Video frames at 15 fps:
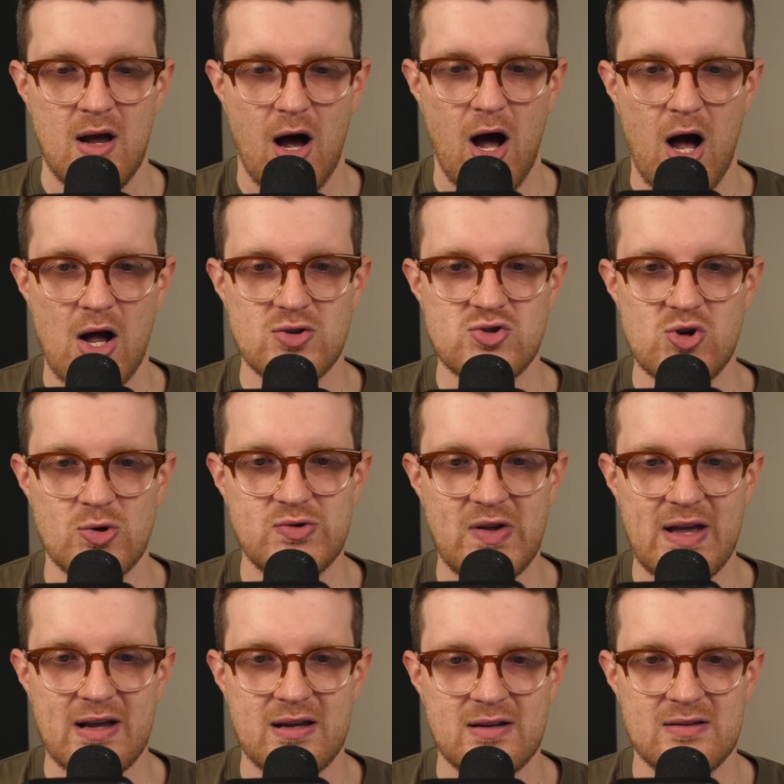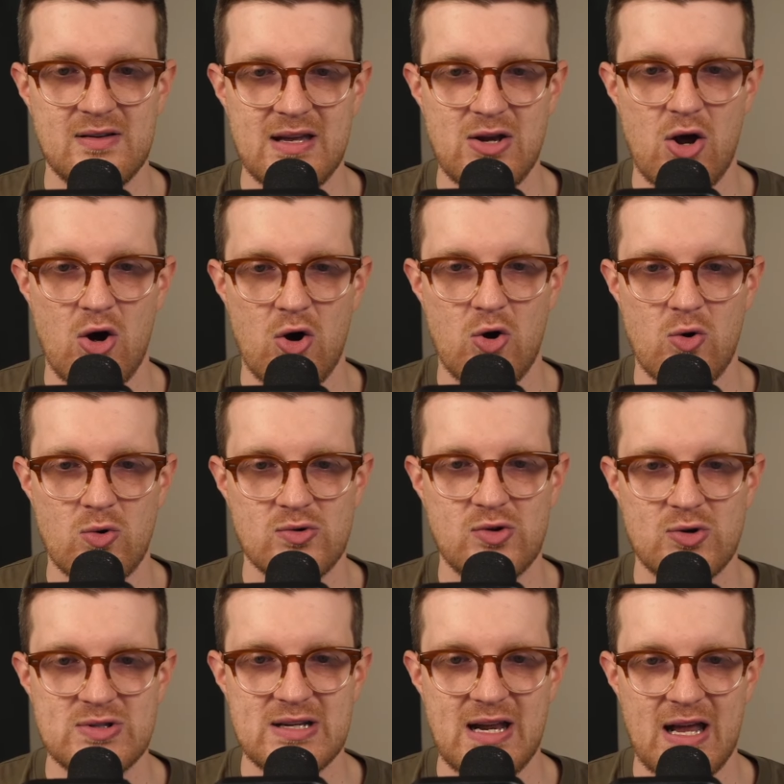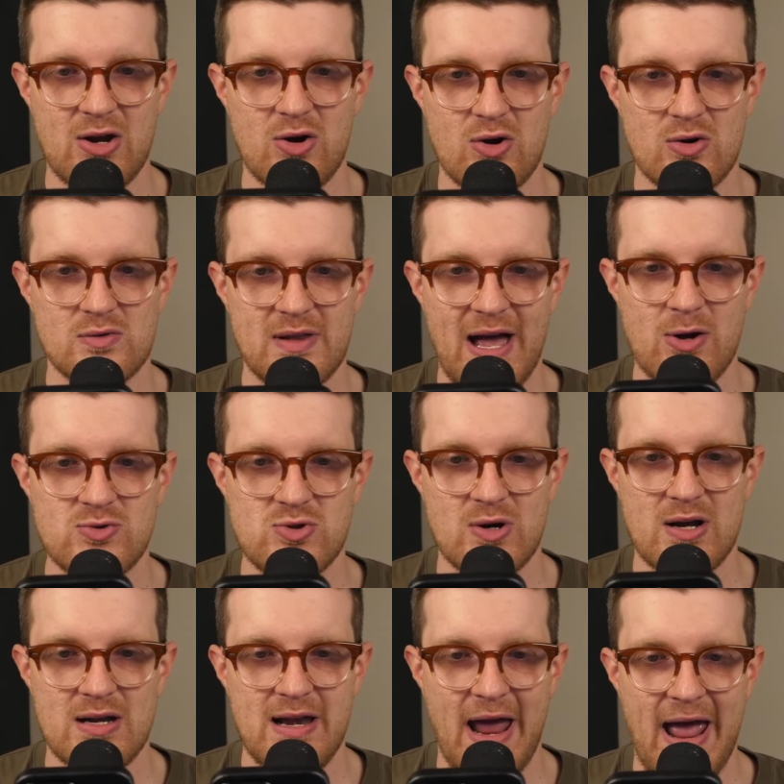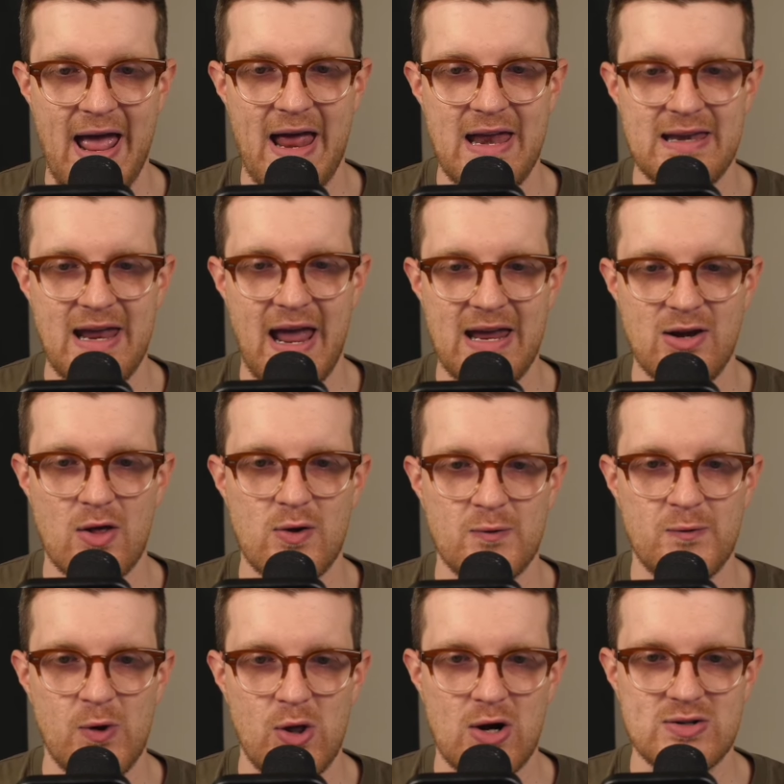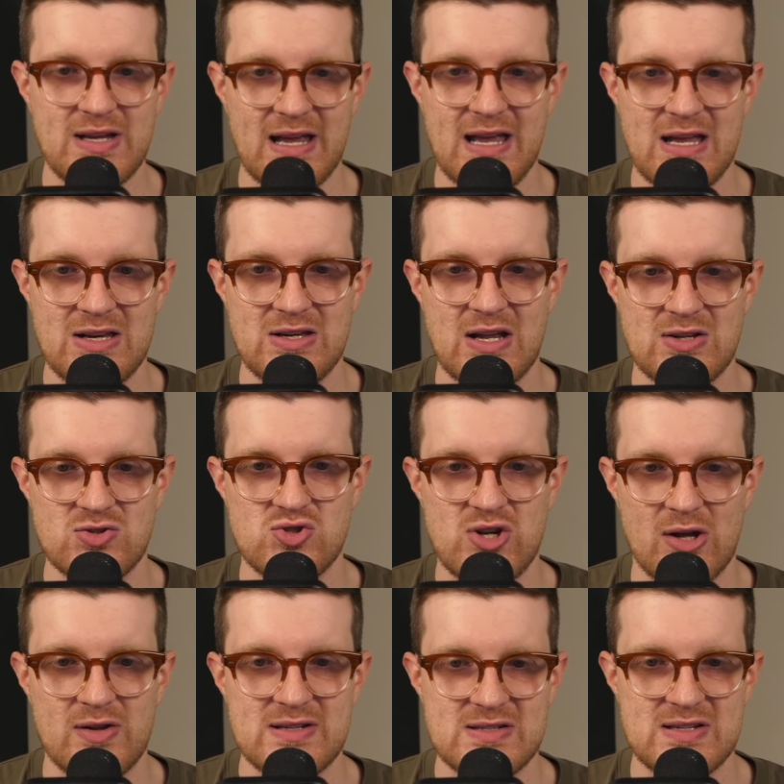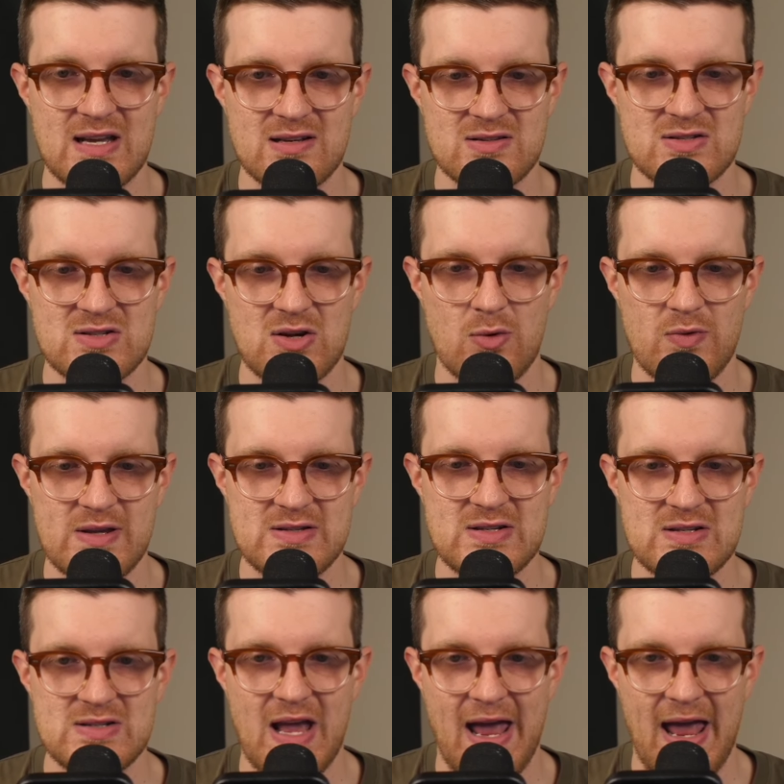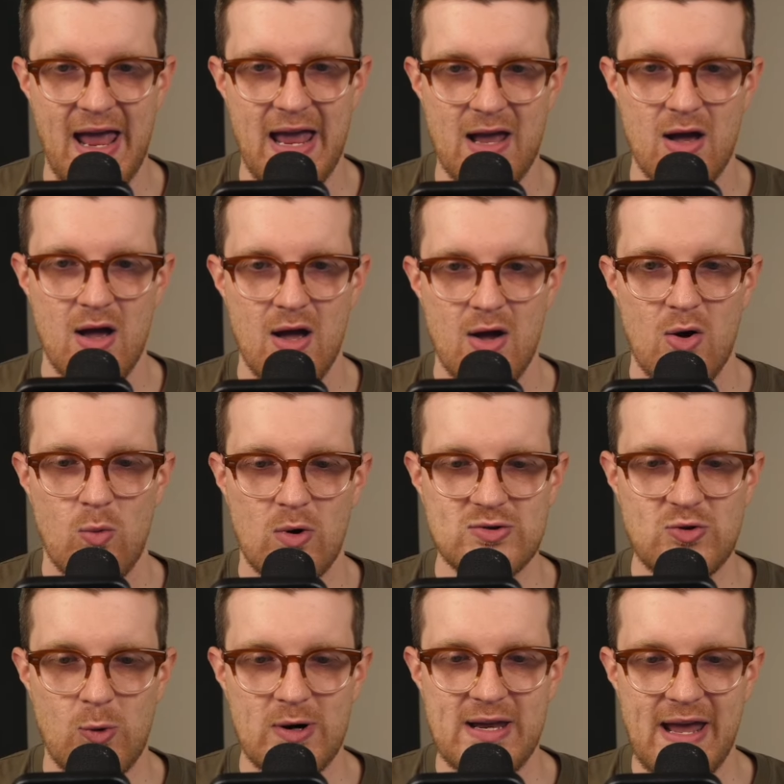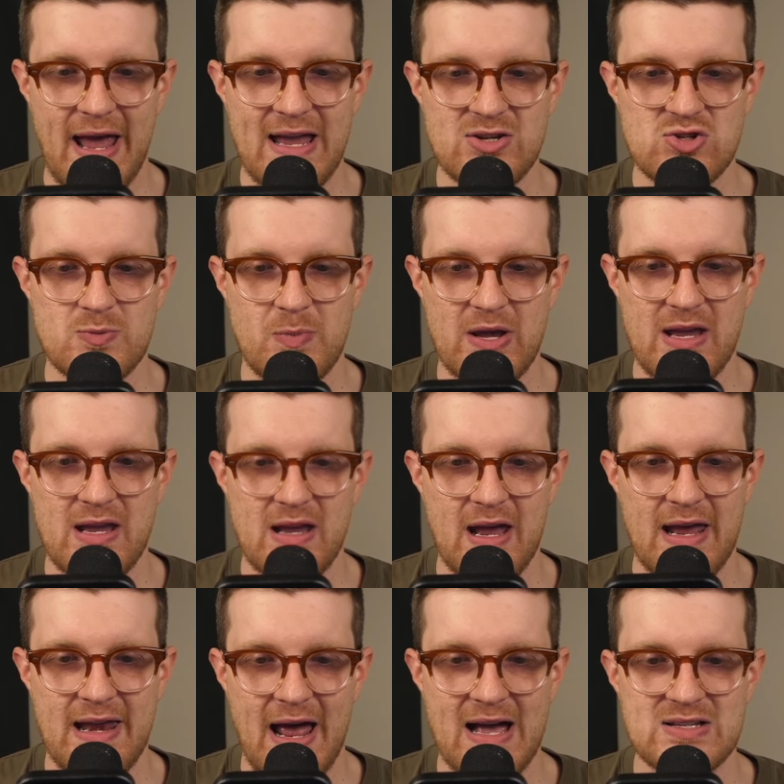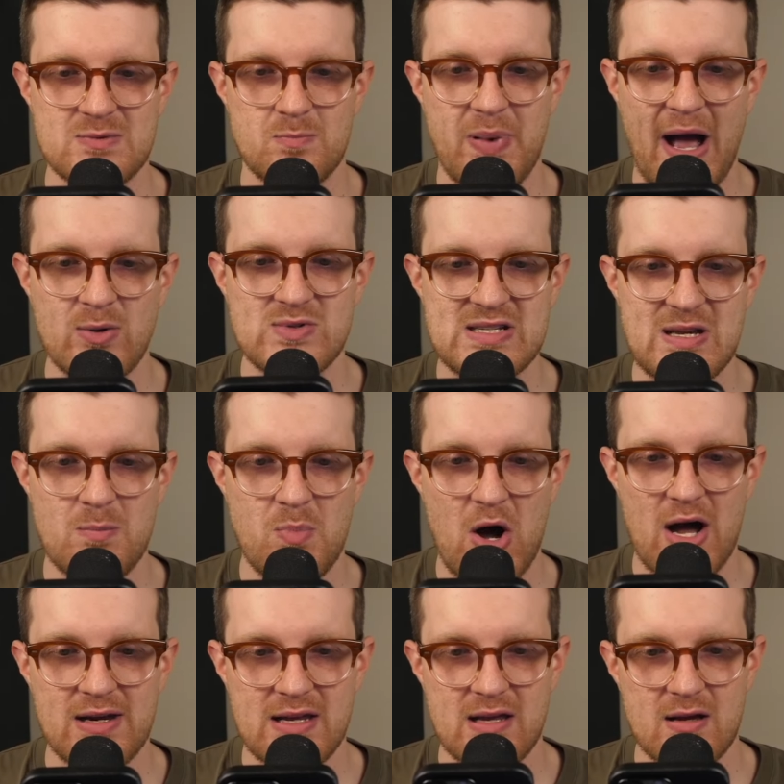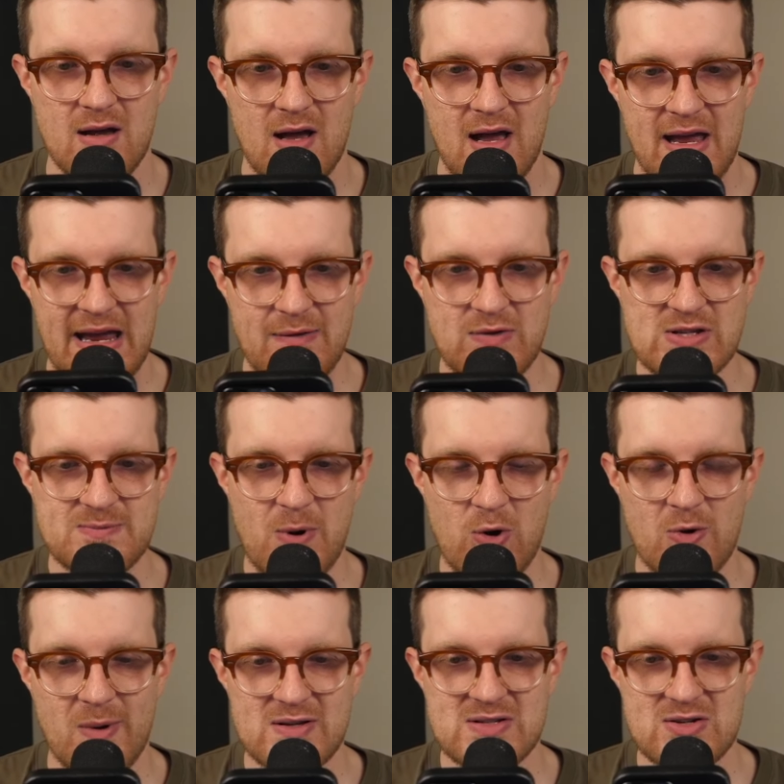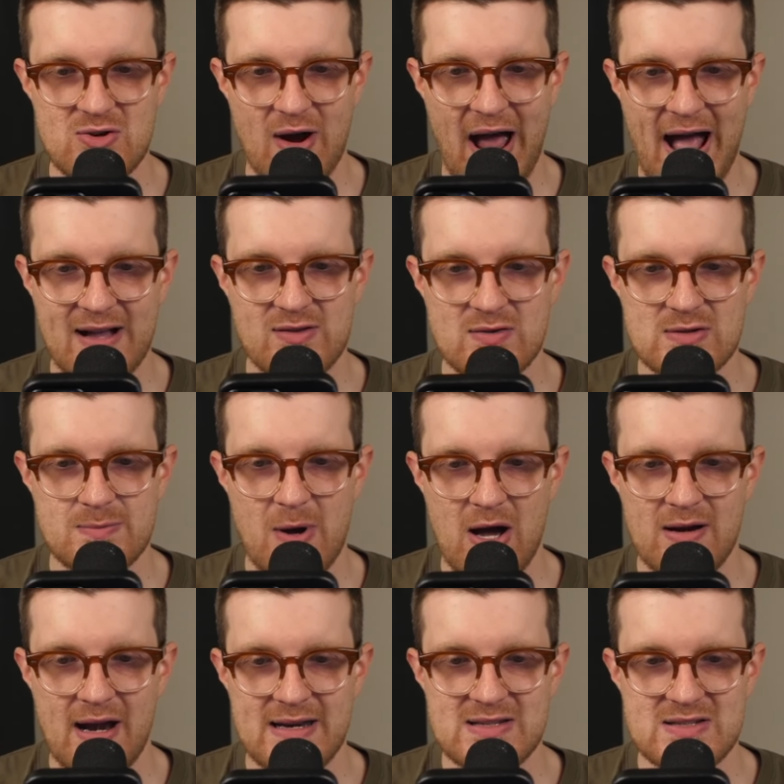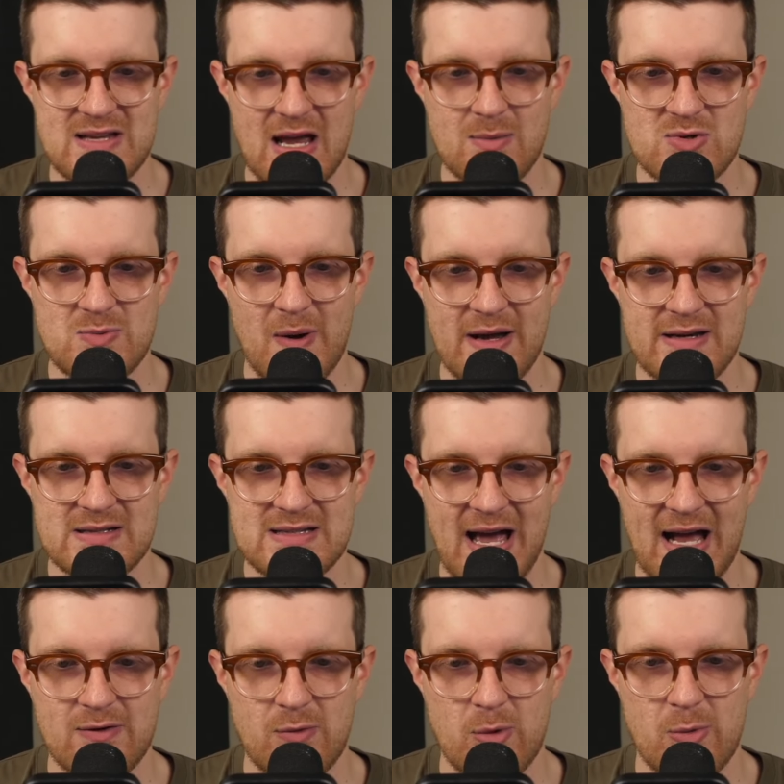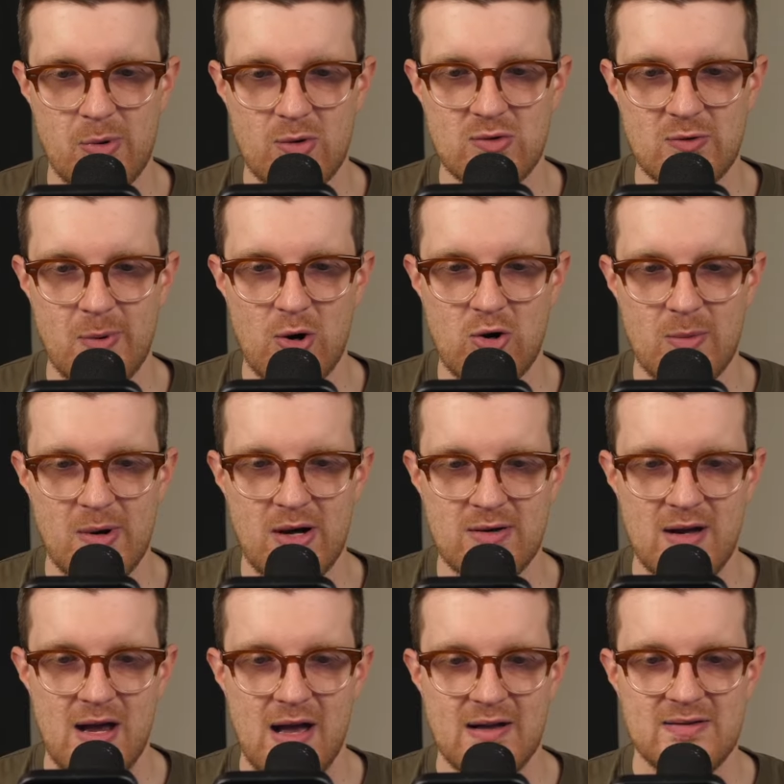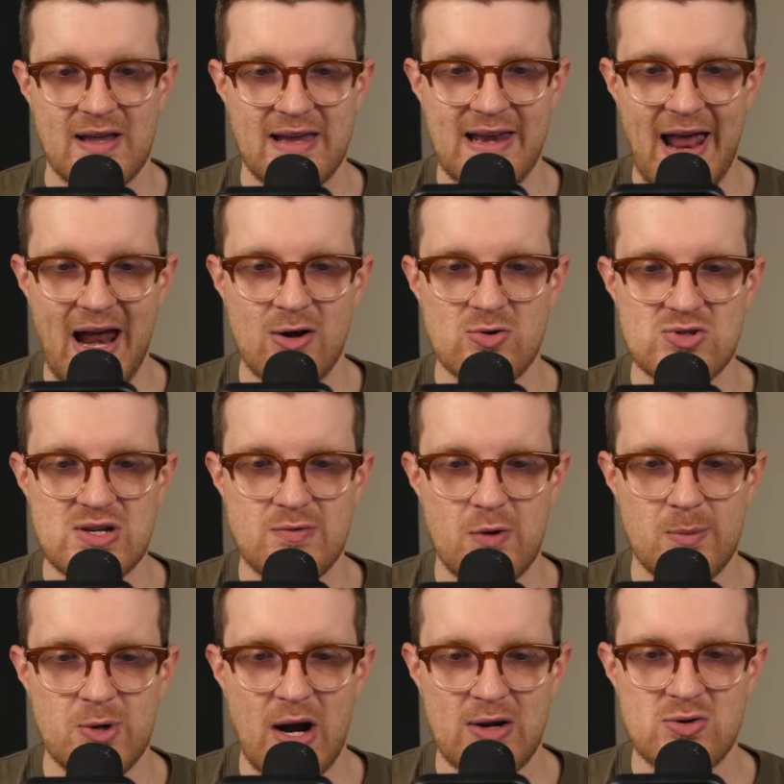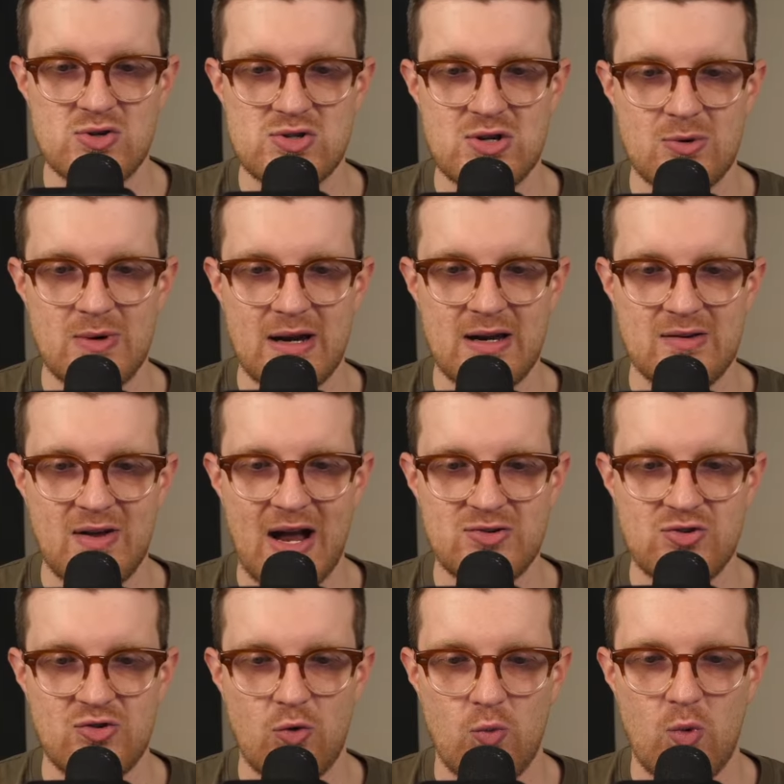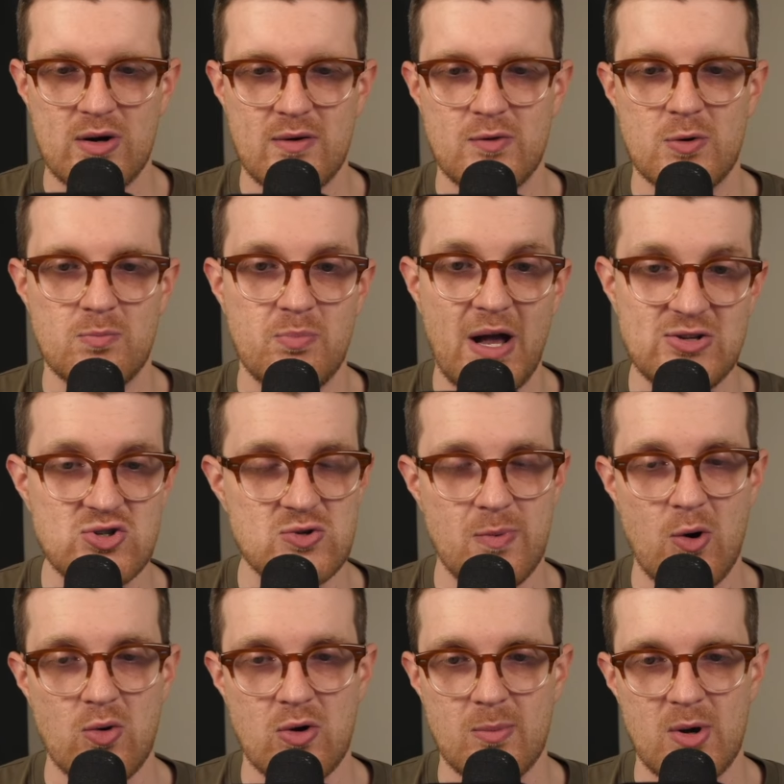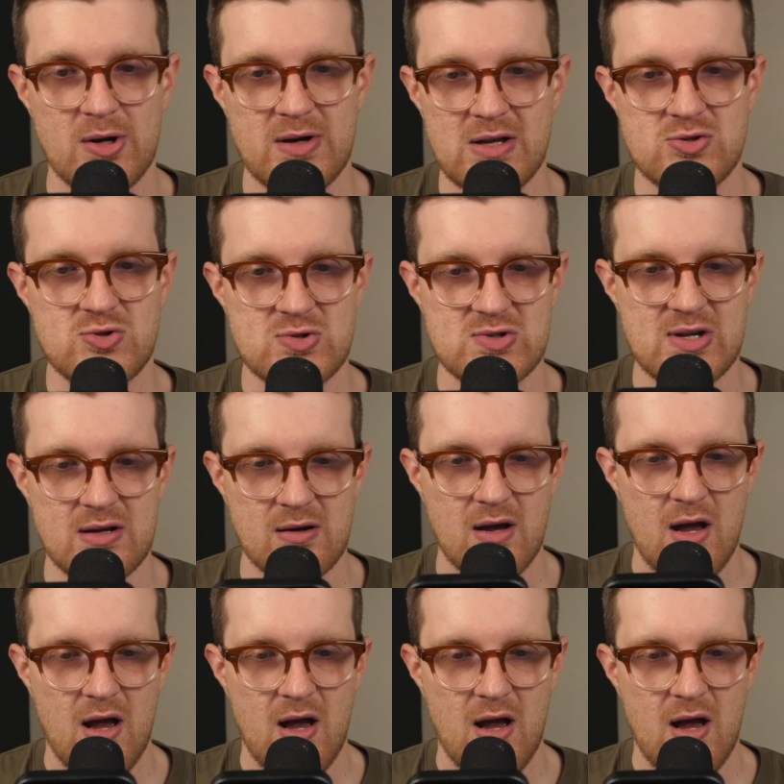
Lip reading: Joltik, Dino, Turtonator, Loudred, and another full art in Jellicent. So this is a 120 HP. It has Bouncy Body. If this Pokemon is in your active spot and is damaged by an attack from your opponent's Pokemon, take an energy from your energy zone and attach it to one of your benched Pokemon. Interesting.